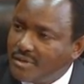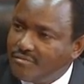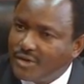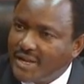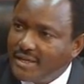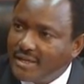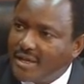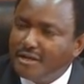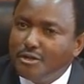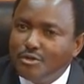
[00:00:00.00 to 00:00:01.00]
If you
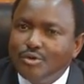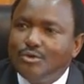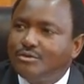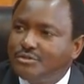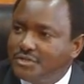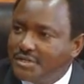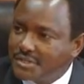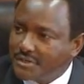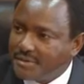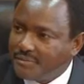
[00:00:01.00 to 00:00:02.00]
like, a new look
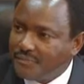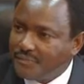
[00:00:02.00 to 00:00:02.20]
judiciary,